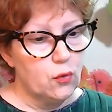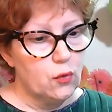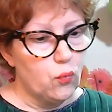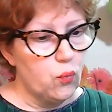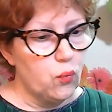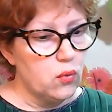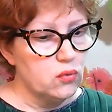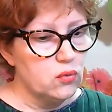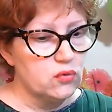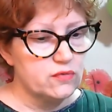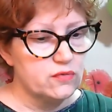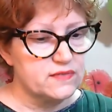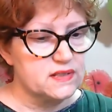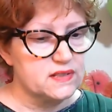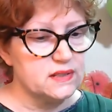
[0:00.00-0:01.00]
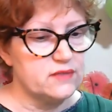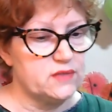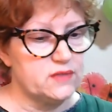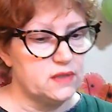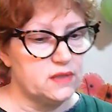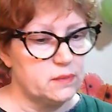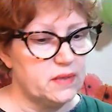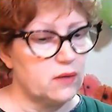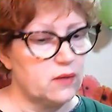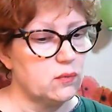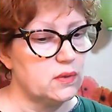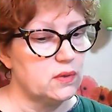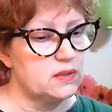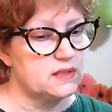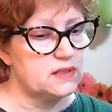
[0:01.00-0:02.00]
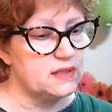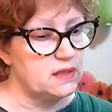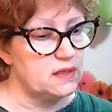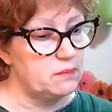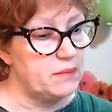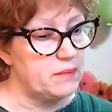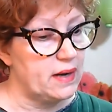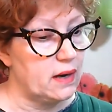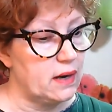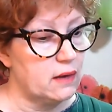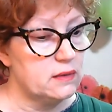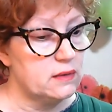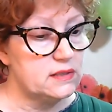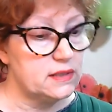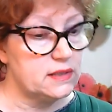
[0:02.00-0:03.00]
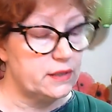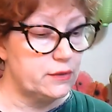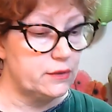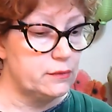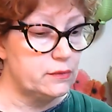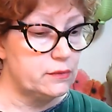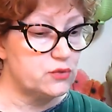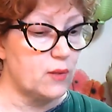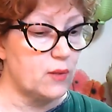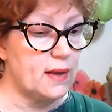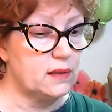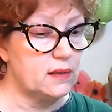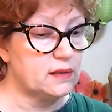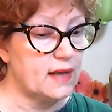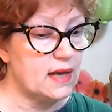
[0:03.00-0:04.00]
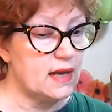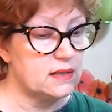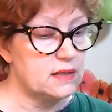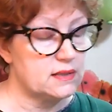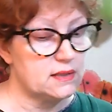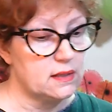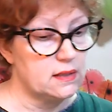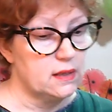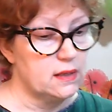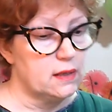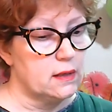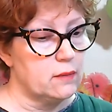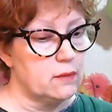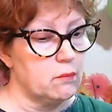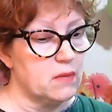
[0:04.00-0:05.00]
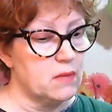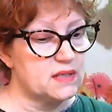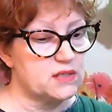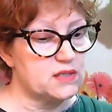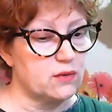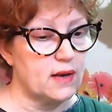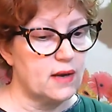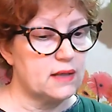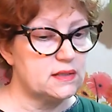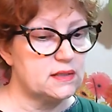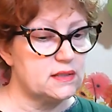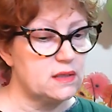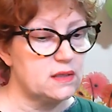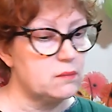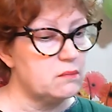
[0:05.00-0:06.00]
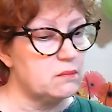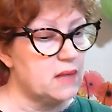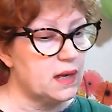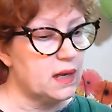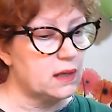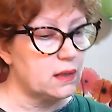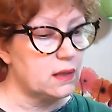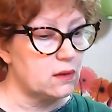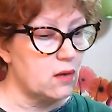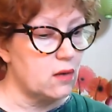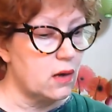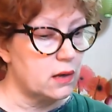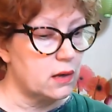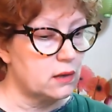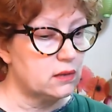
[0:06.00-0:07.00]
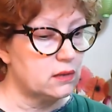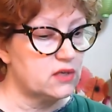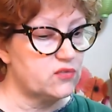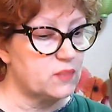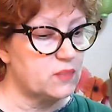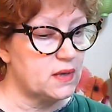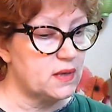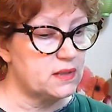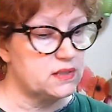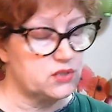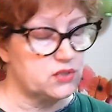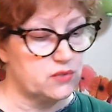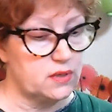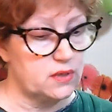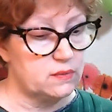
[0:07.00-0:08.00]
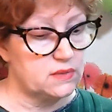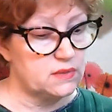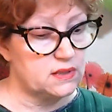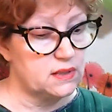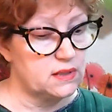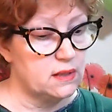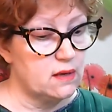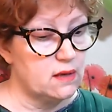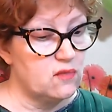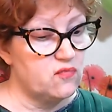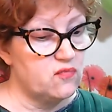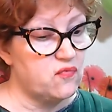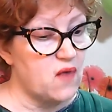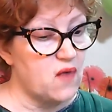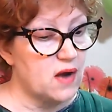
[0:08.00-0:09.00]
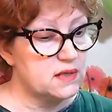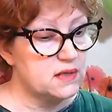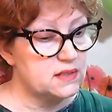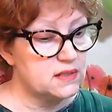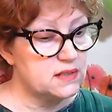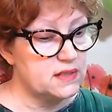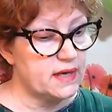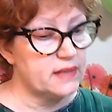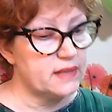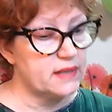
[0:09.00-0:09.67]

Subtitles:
Wolves lived in the big woods, and bears and huge wild cats. Muskrats and mink and otter lived by the streams. Foxes had